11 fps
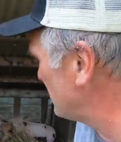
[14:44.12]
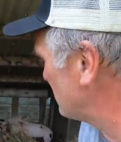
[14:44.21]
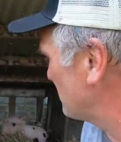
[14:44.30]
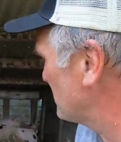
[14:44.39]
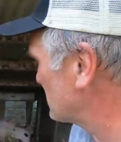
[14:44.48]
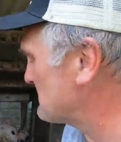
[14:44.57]
I
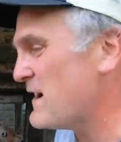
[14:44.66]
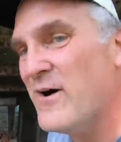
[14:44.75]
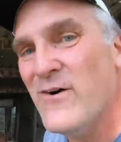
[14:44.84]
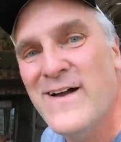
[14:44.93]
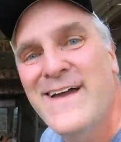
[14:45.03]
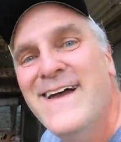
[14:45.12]
freaked them
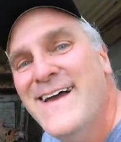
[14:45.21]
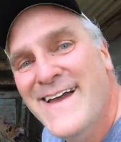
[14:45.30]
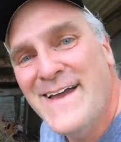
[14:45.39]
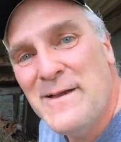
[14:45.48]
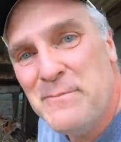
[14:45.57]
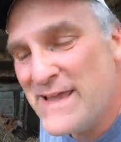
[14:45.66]
out.
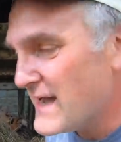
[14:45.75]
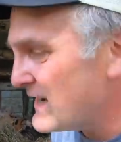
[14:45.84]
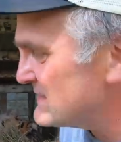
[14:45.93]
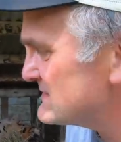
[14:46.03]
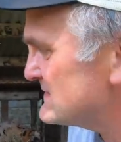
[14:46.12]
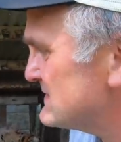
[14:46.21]

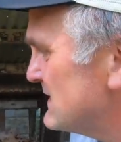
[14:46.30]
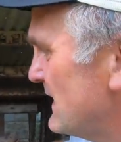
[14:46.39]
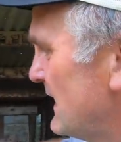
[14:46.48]
Because